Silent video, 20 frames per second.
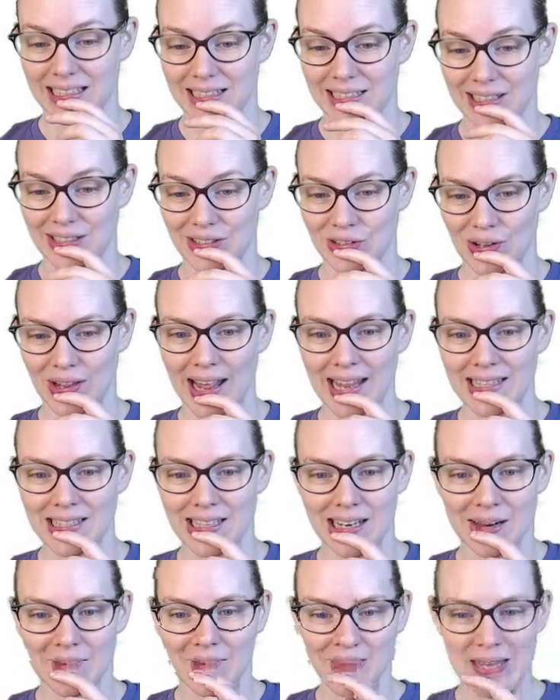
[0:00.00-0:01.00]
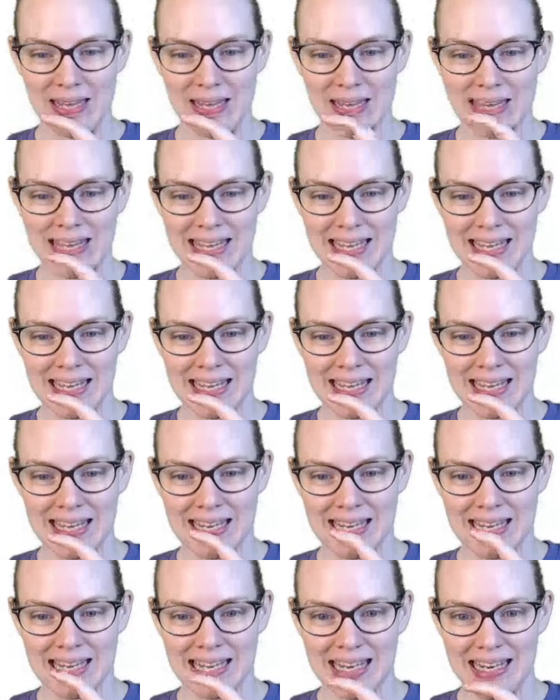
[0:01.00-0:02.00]
So that's gonna
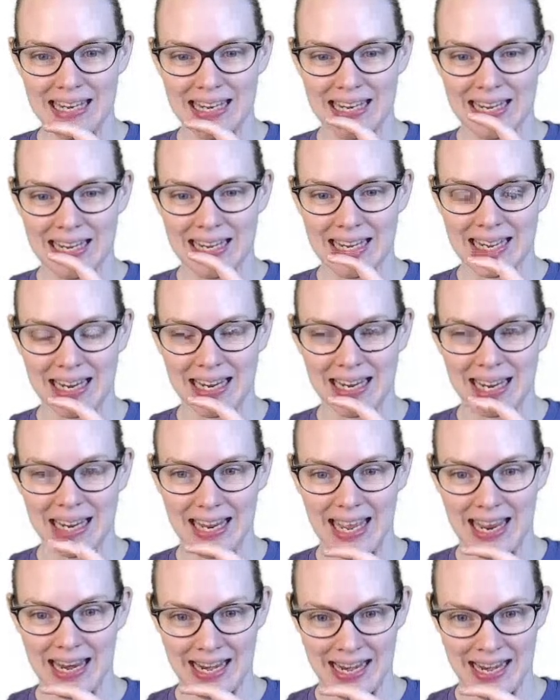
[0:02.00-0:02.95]
be an